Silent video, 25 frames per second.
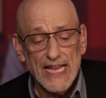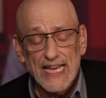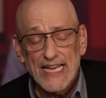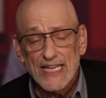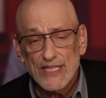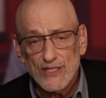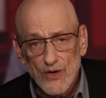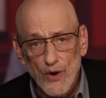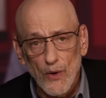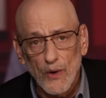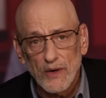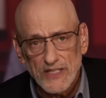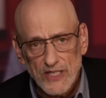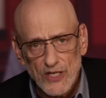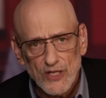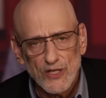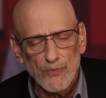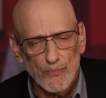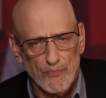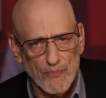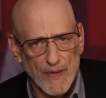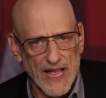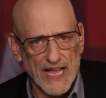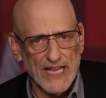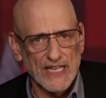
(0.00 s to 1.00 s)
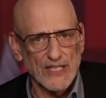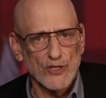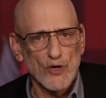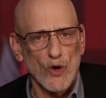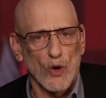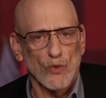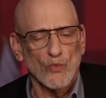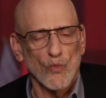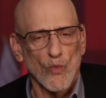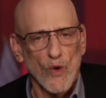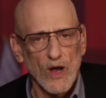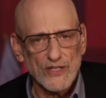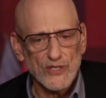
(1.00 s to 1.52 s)
is going to depend
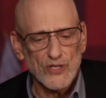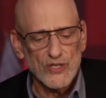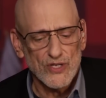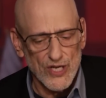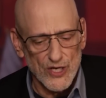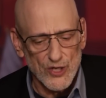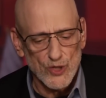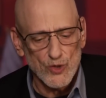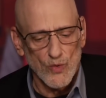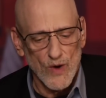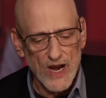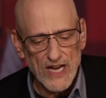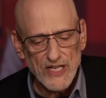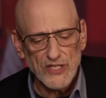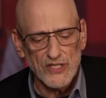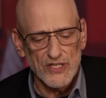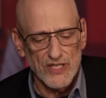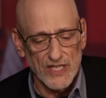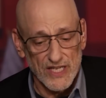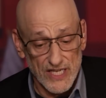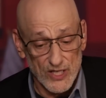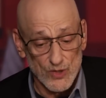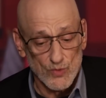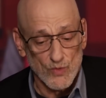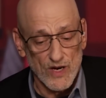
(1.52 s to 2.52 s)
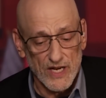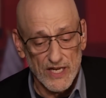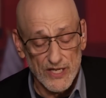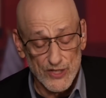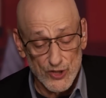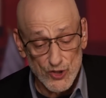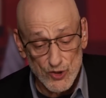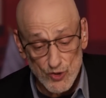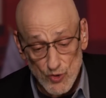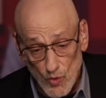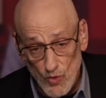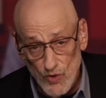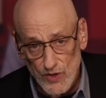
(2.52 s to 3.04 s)
on what situation he is, what
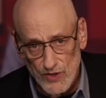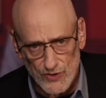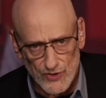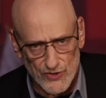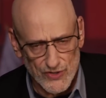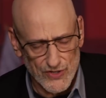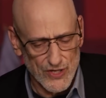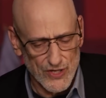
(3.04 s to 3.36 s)
historical